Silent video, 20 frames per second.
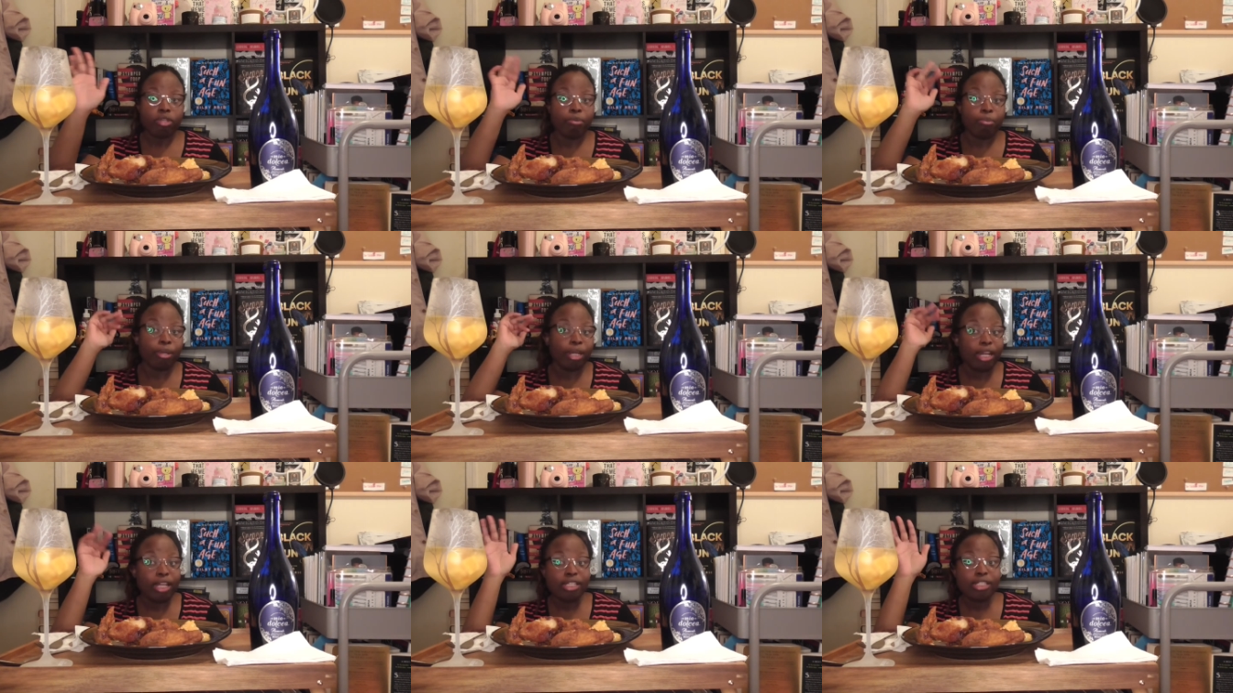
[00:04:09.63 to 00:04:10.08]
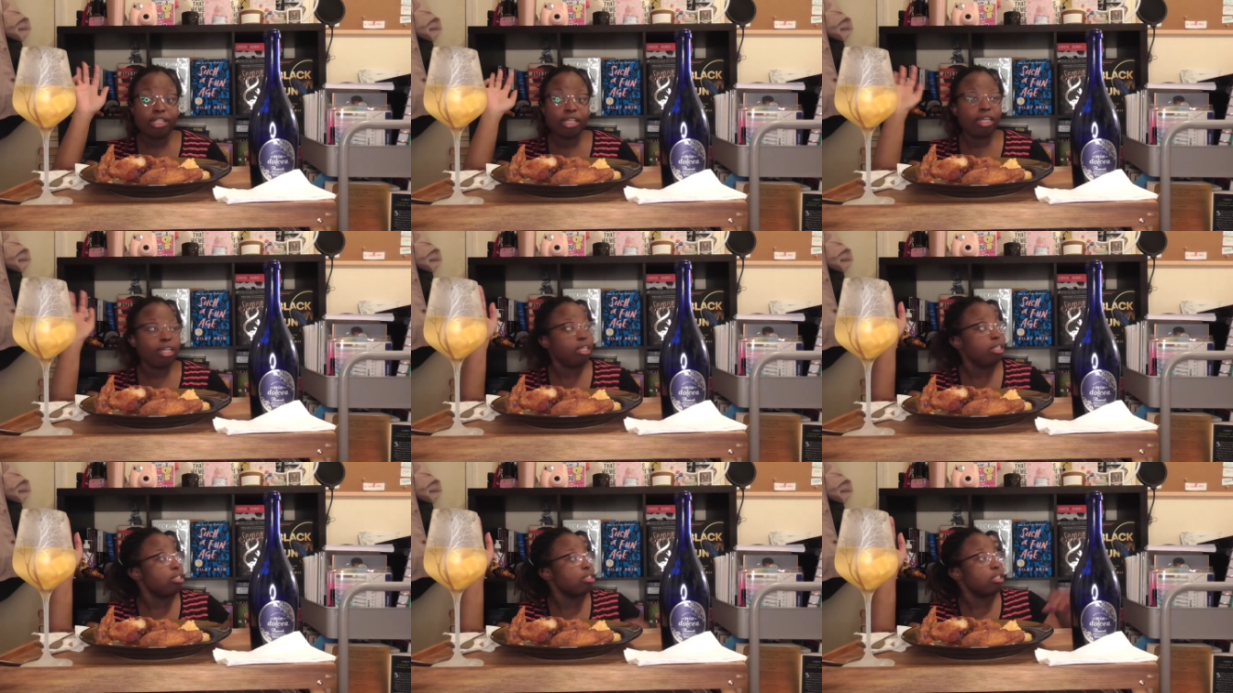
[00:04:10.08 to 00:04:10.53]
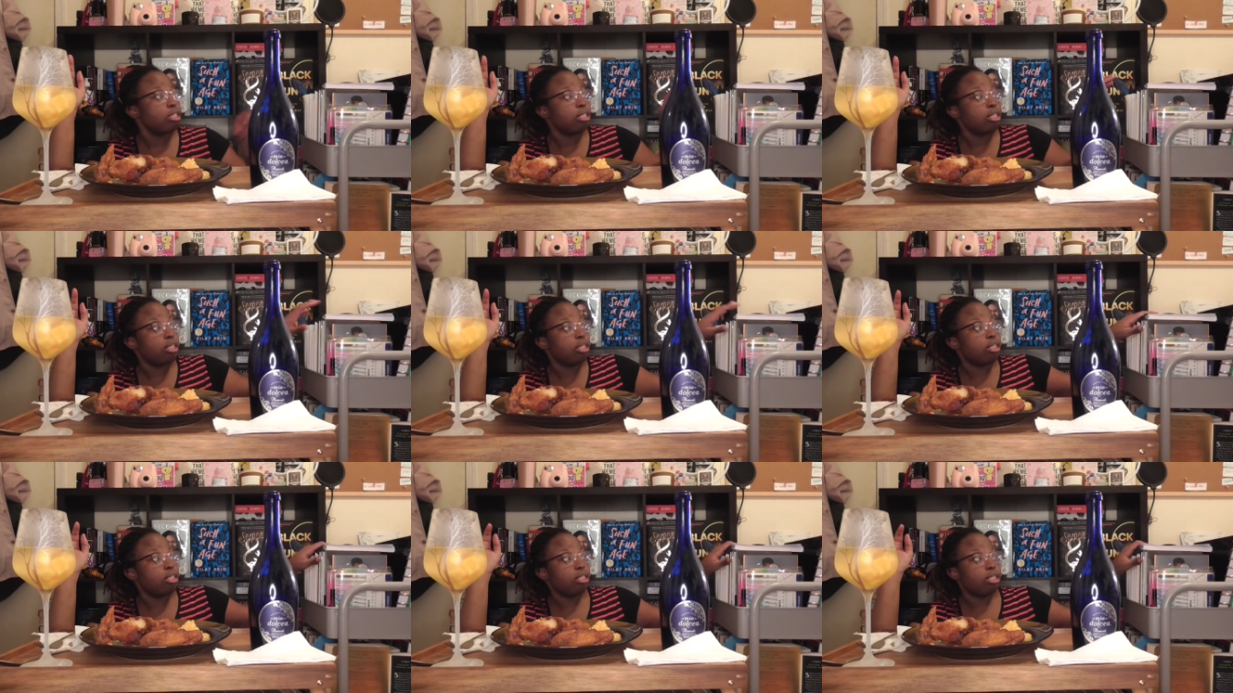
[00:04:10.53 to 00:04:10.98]
But let's get
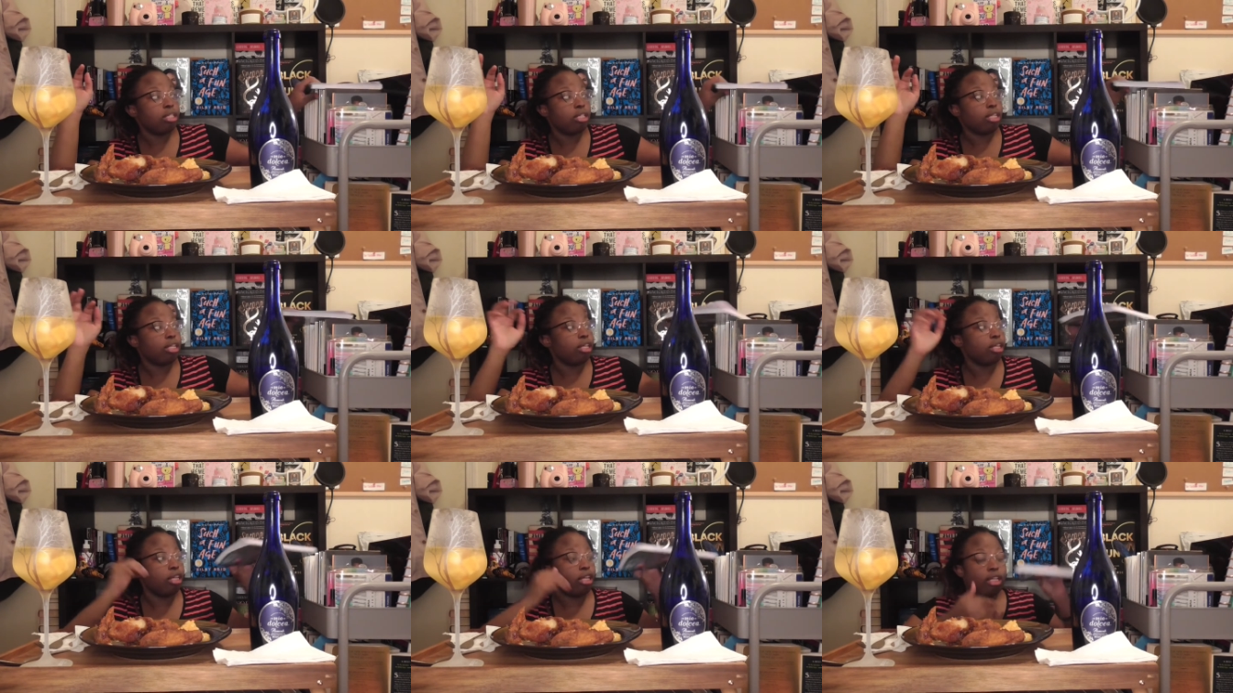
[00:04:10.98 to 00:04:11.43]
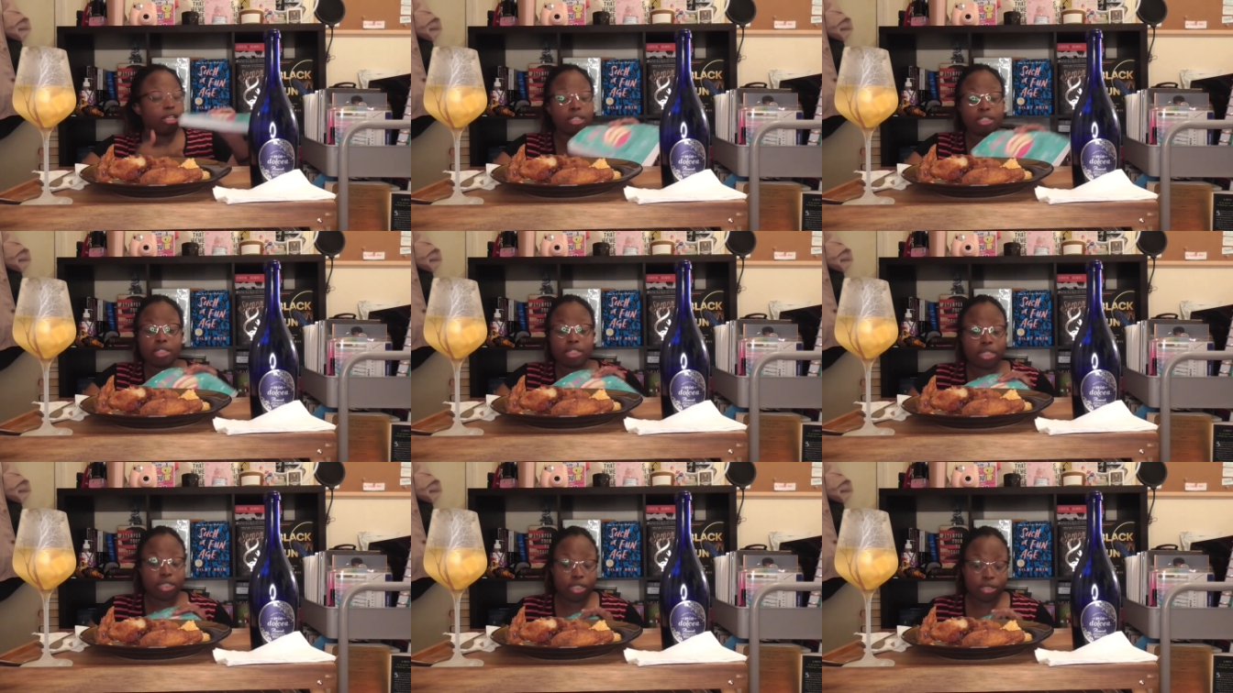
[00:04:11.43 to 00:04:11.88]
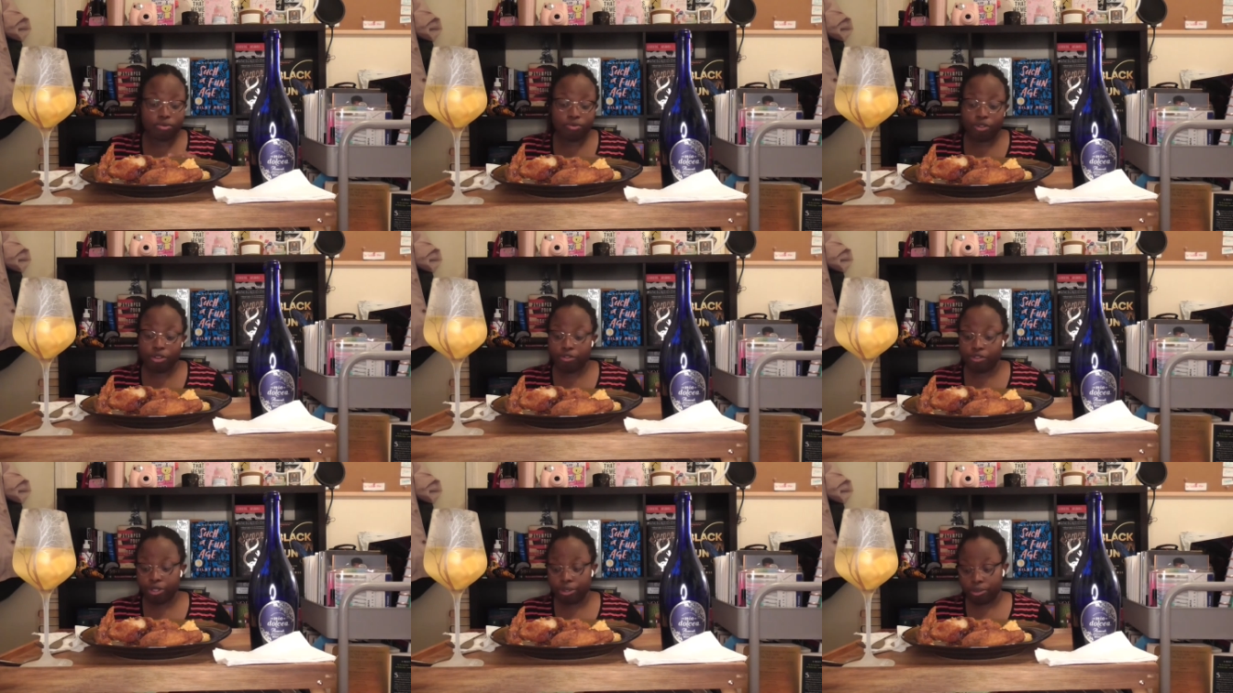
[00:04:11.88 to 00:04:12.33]
into get into this
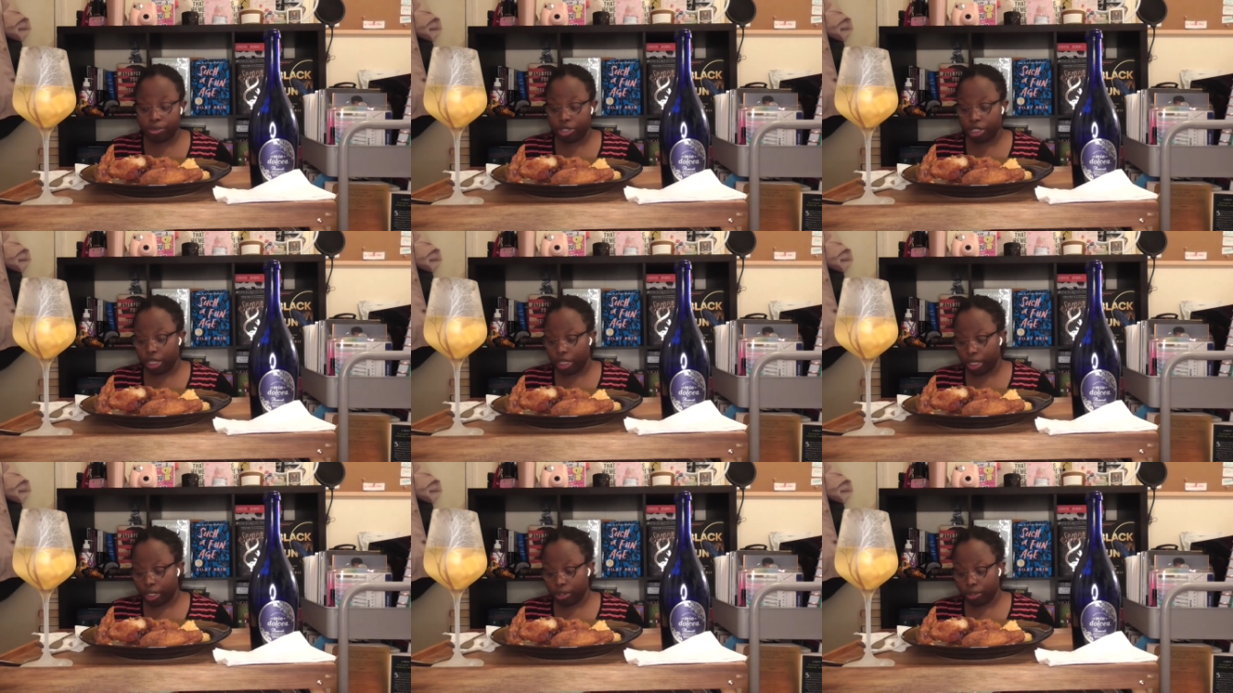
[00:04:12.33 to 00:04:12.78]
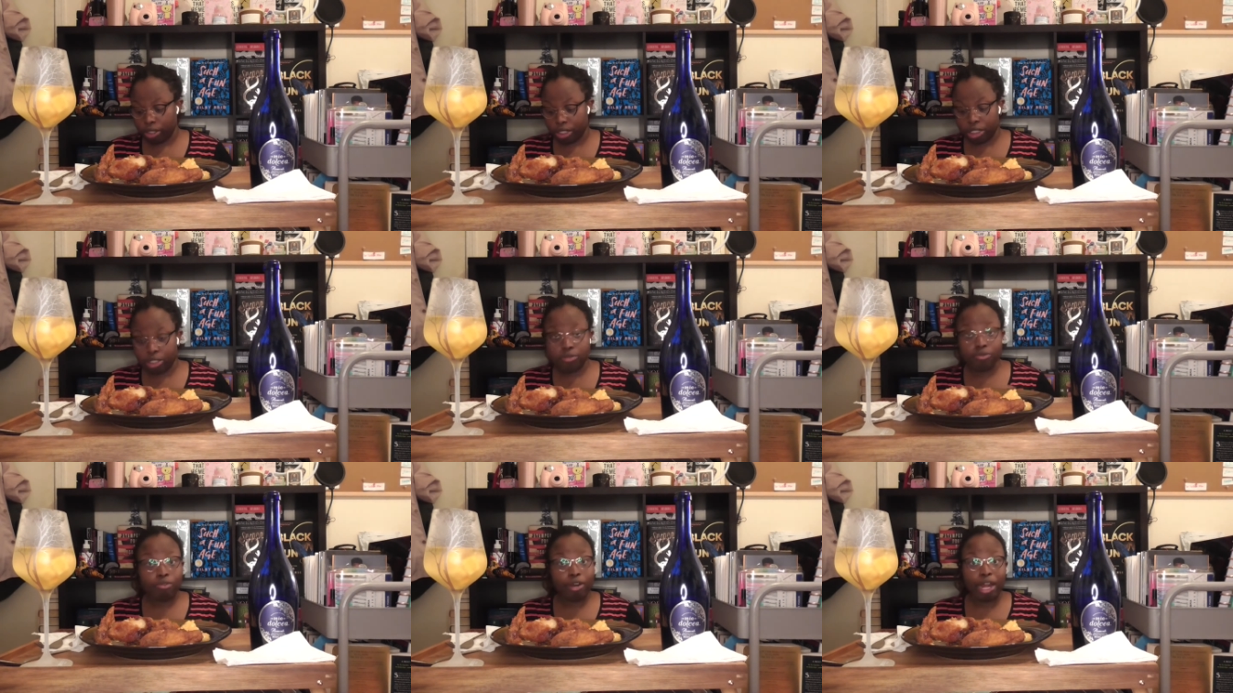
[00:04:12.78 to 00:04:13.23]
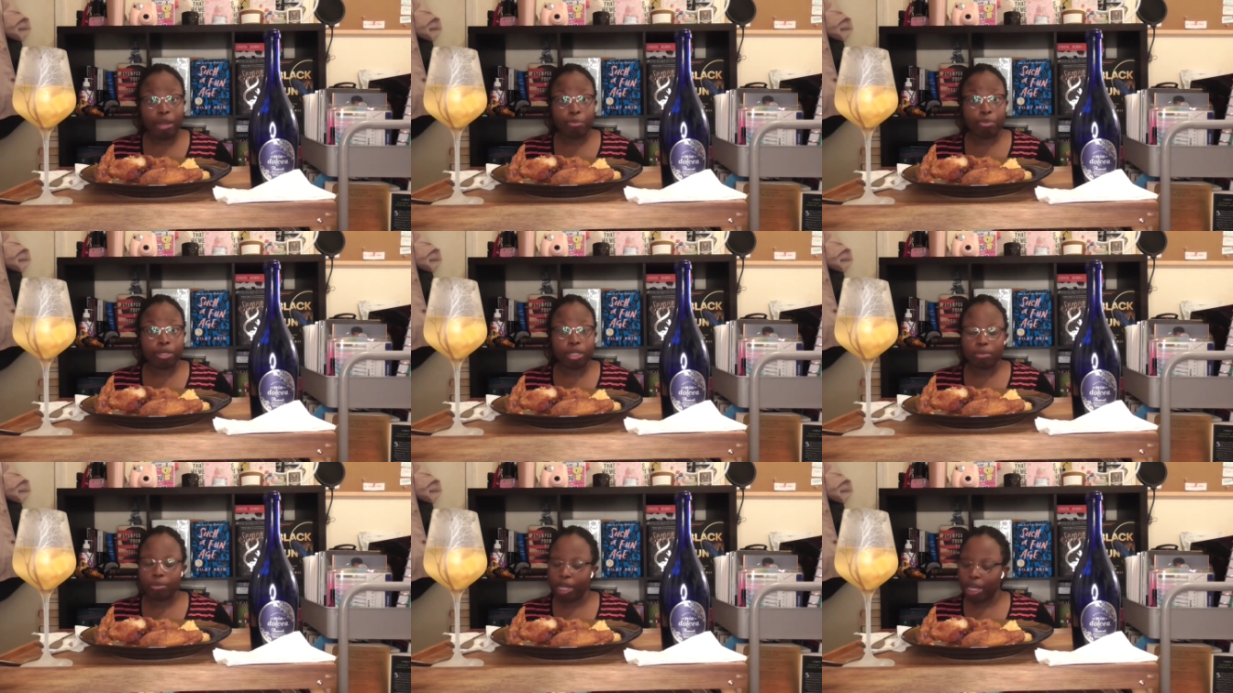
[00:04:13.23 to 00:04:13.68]
review, child. This
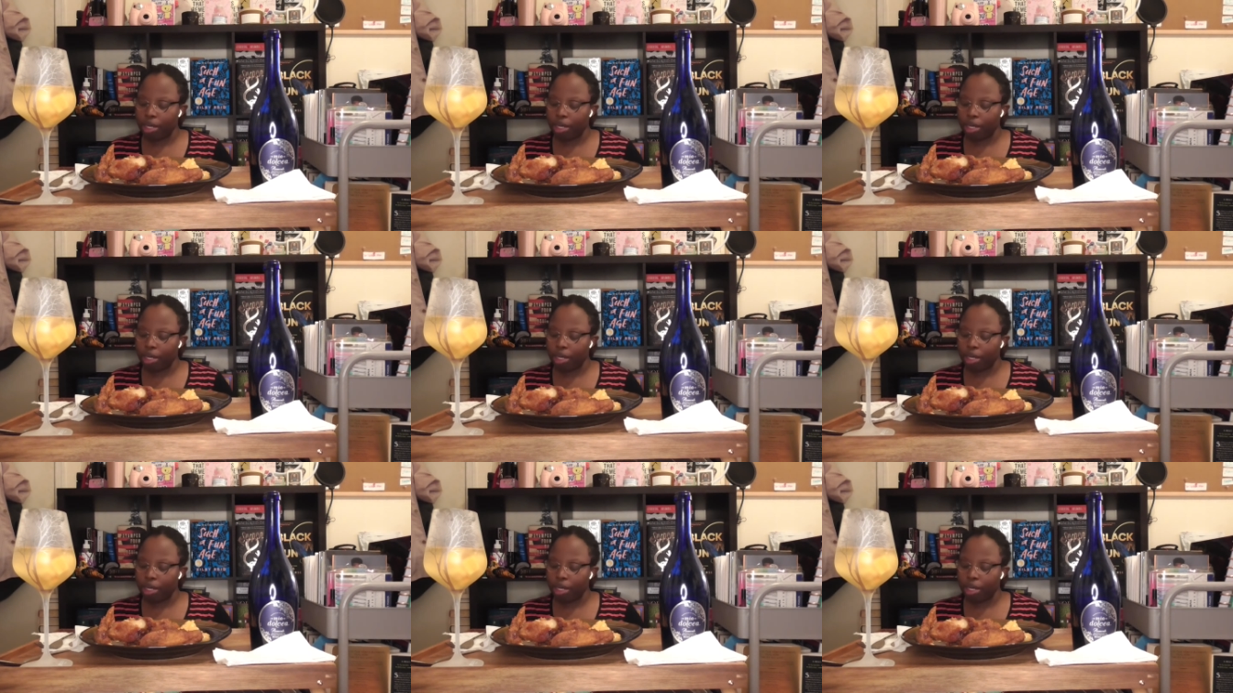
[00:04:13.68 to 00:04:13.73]
wrap up.